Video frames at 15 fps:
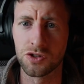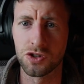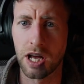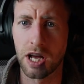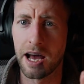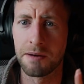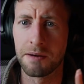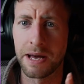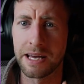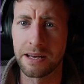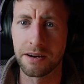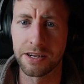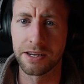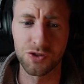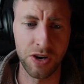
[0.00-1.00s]

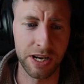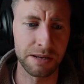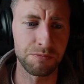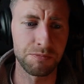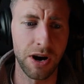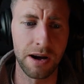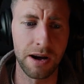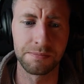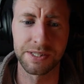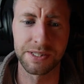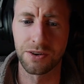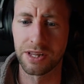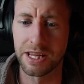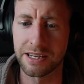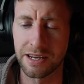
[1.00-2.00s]
AI training prompts,
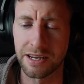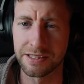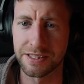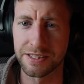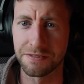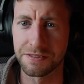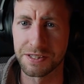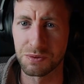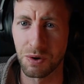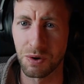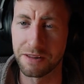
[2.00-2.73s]
all that kind of stuff as well.